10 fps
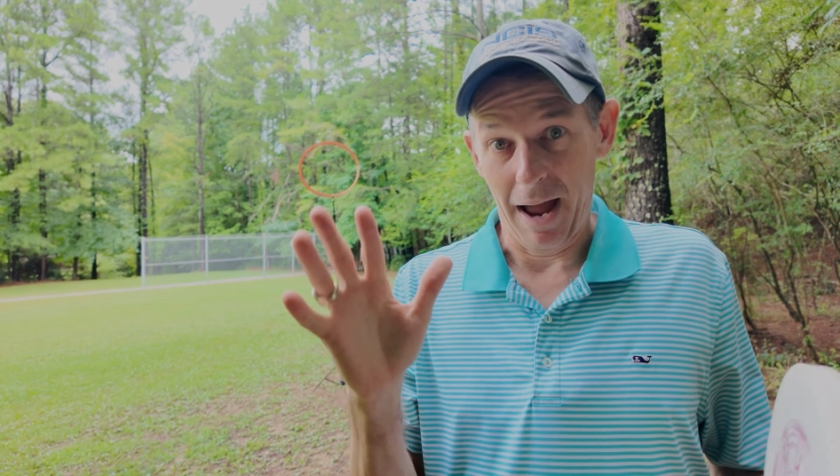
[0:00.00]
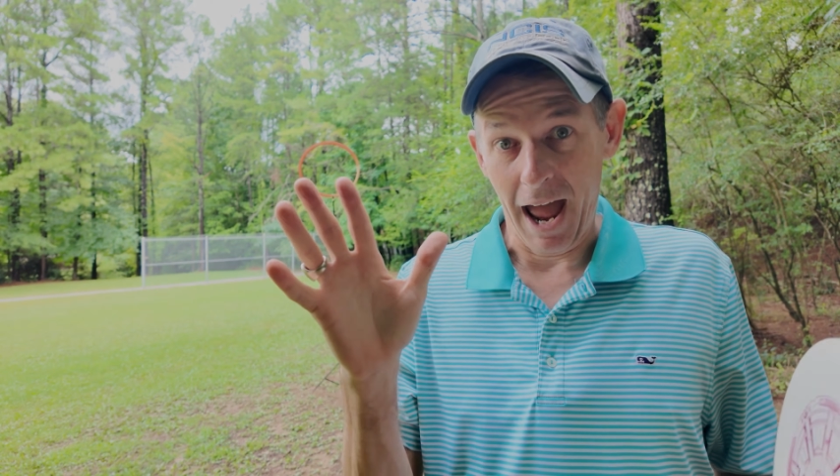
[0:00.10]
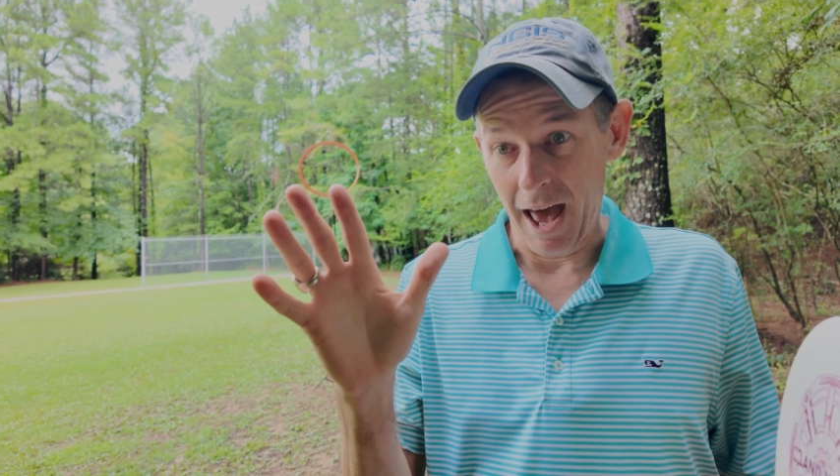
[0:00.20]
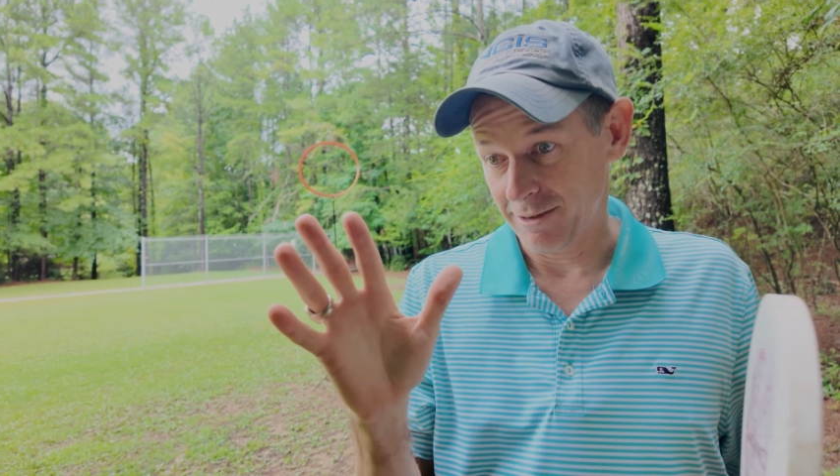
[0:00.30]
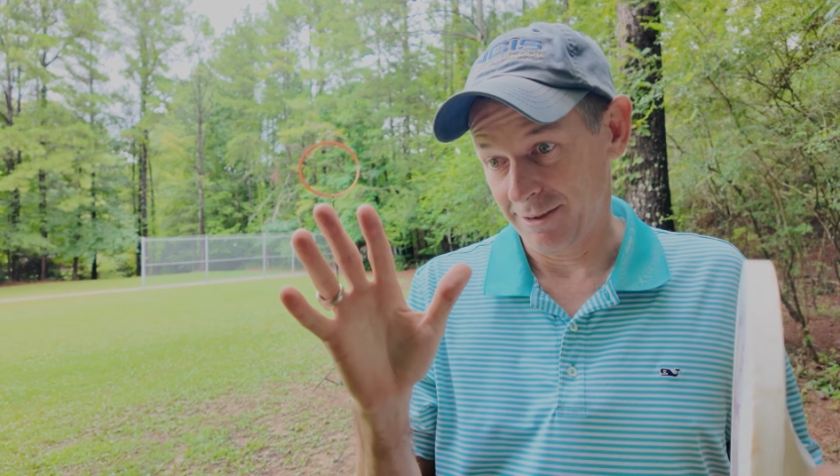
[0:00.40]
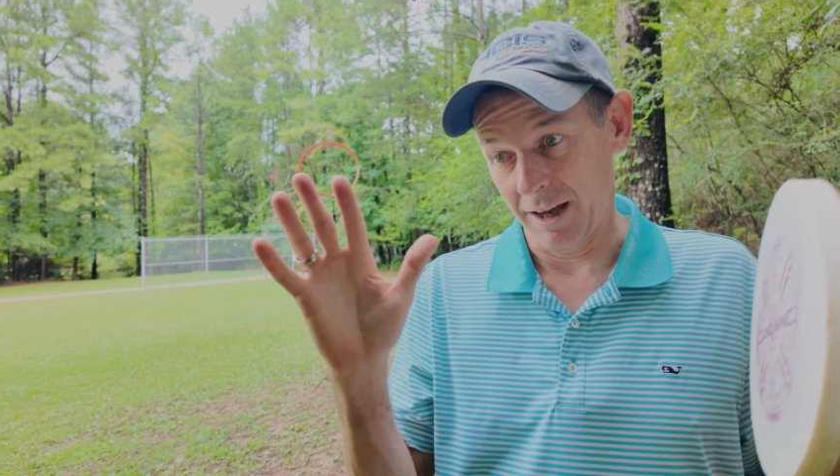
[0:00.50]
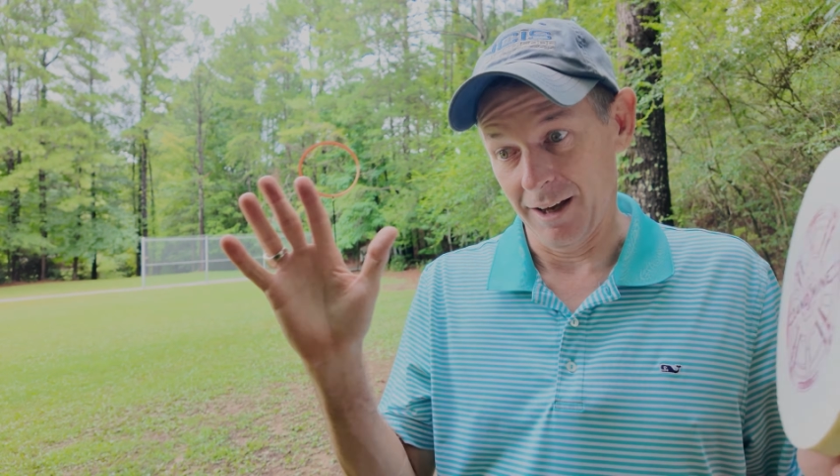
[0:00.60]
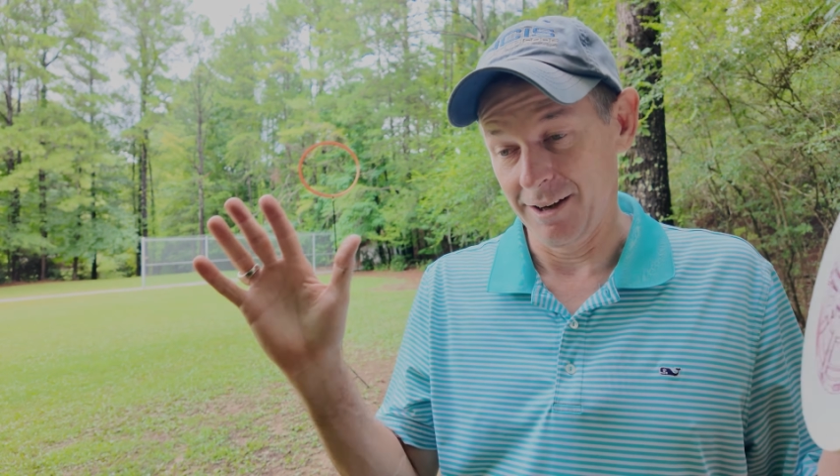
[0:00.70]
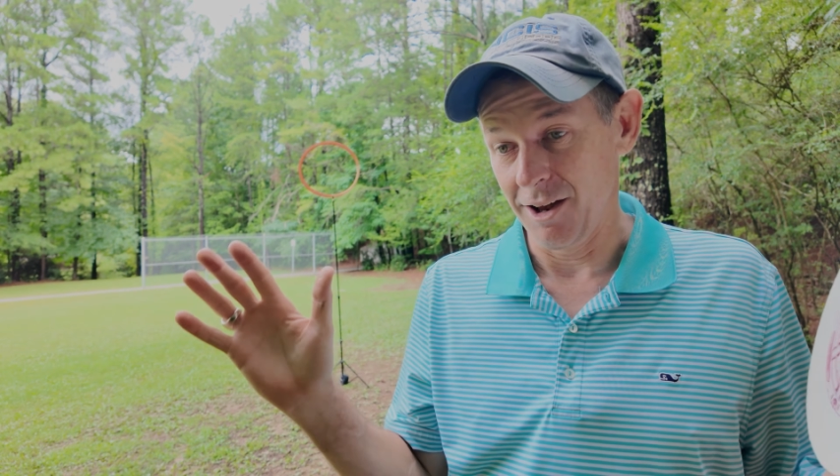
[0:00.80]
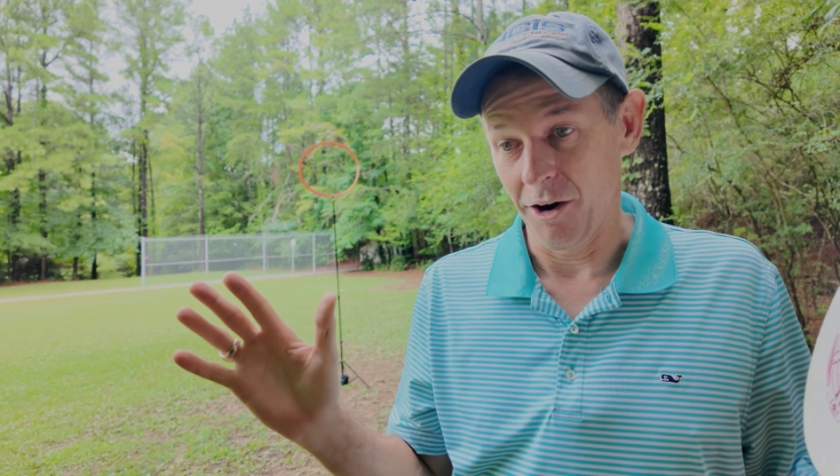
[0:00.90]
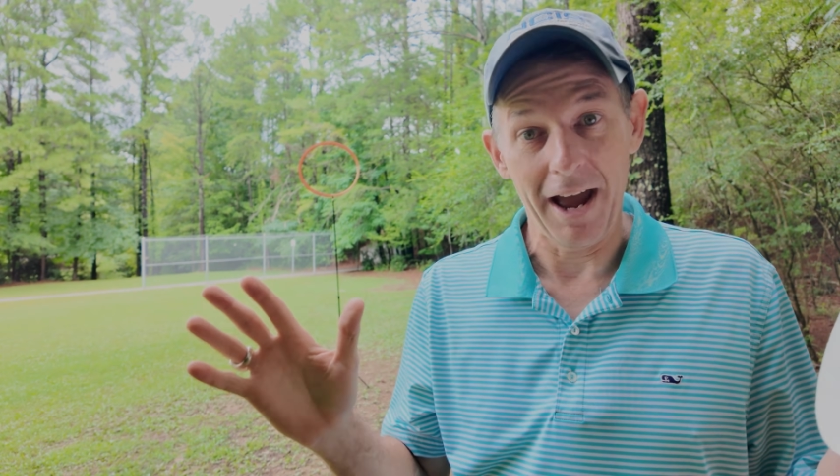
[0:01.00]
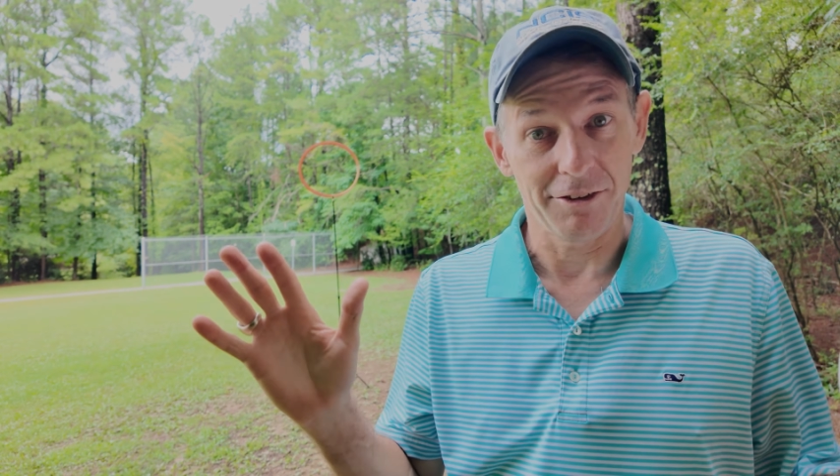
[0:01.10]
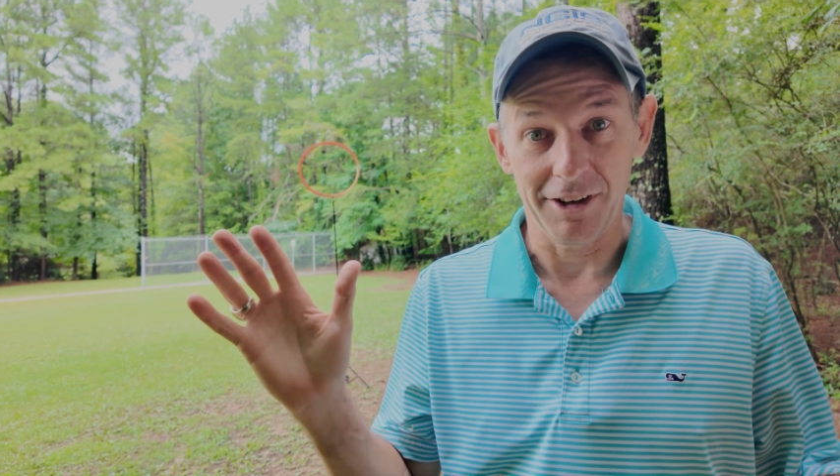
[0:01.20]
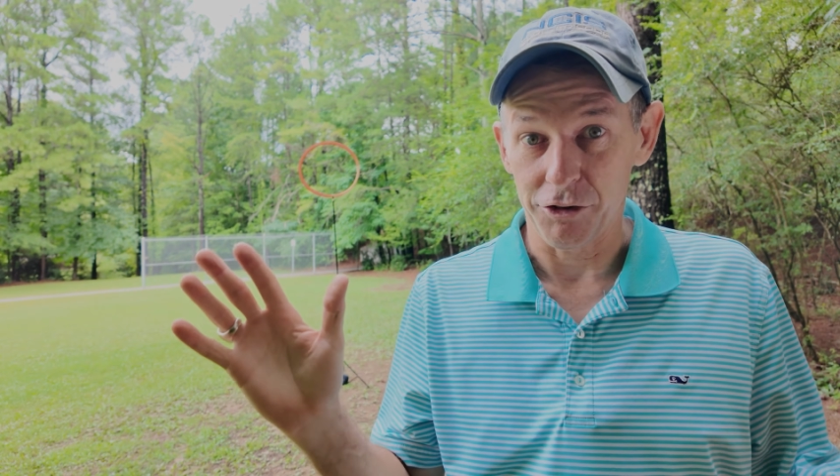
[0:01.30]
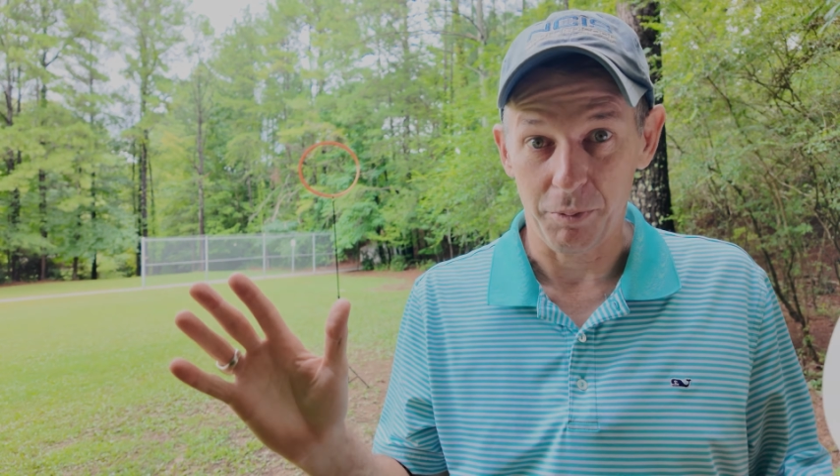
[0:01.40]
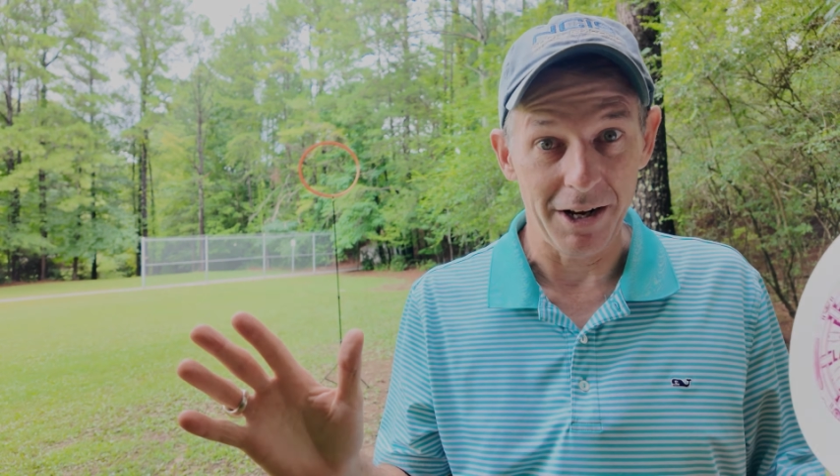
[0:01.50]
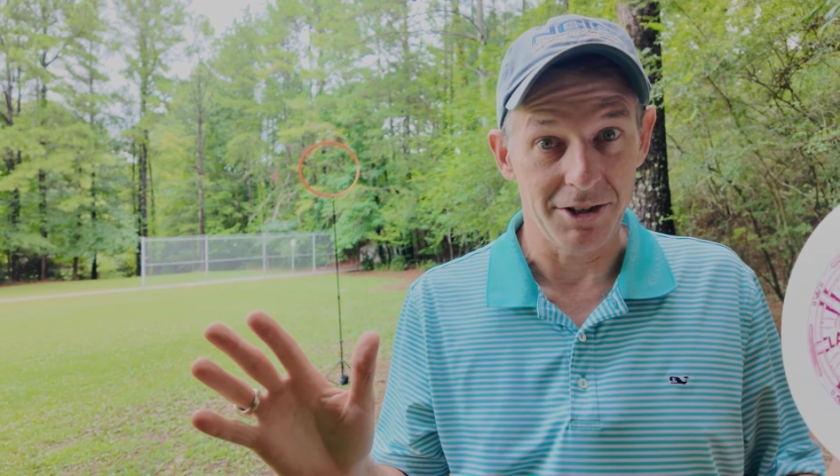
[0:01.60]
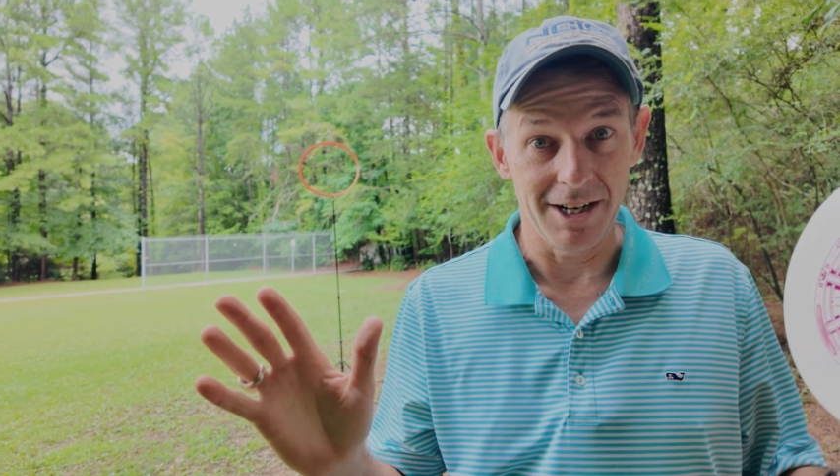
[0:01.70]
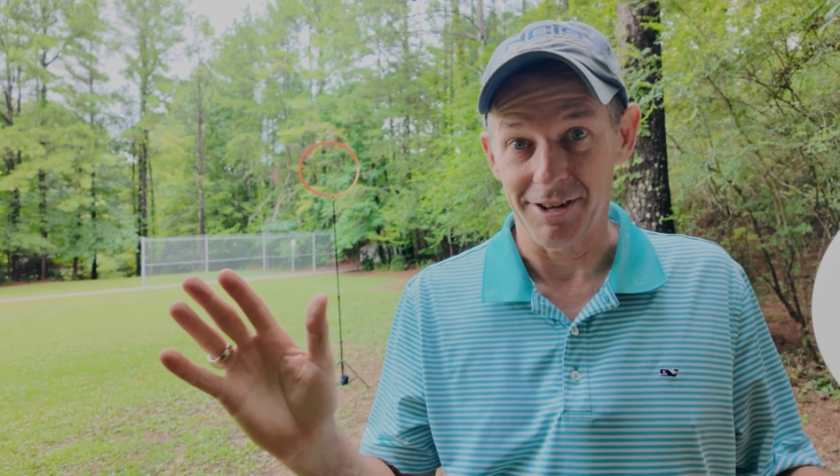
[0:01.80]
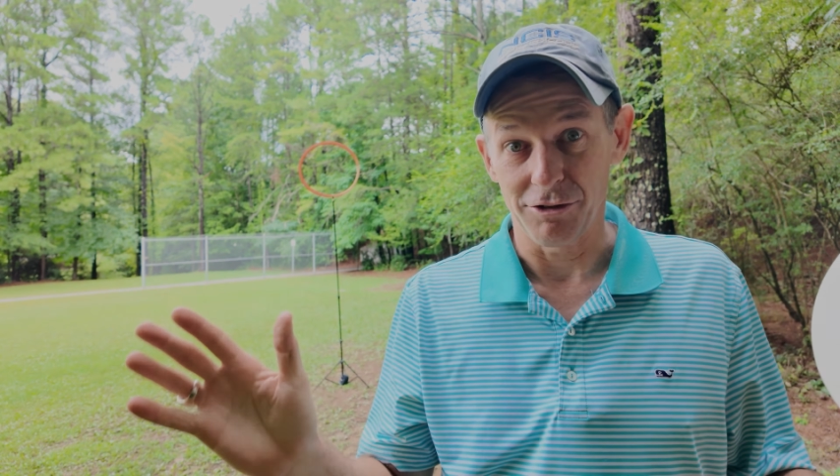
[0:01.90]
Math, Excel spreadsheets,